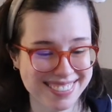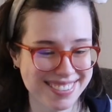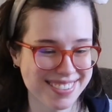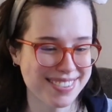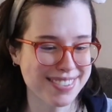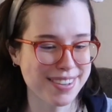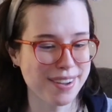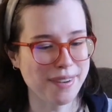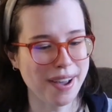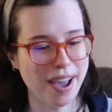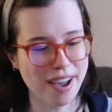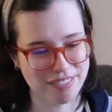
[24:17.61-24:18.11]

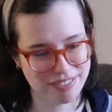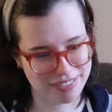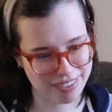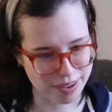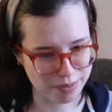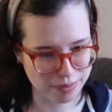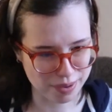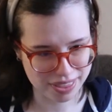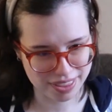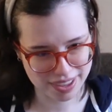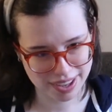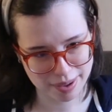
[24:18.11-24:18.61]
so have
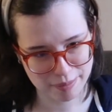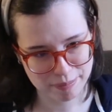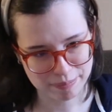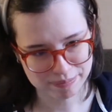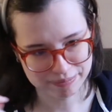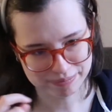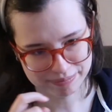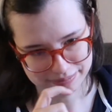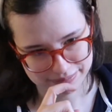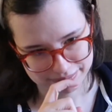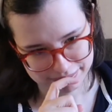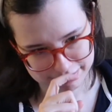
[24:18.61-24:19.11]
fun with it.
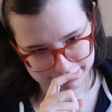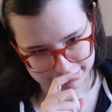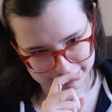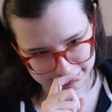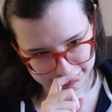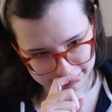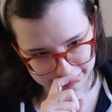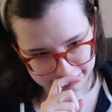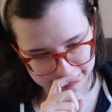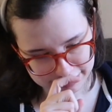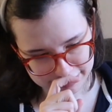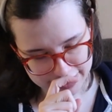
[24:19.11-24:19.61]

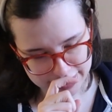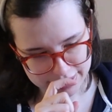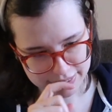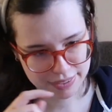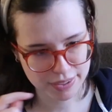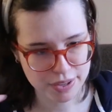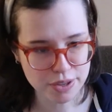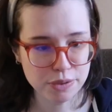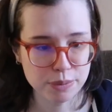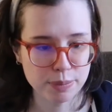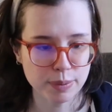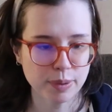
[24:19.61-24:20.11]

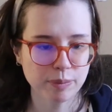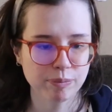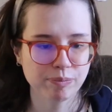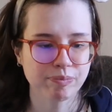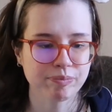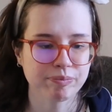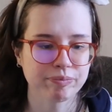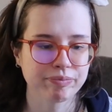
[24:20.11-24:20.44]
Excuse me.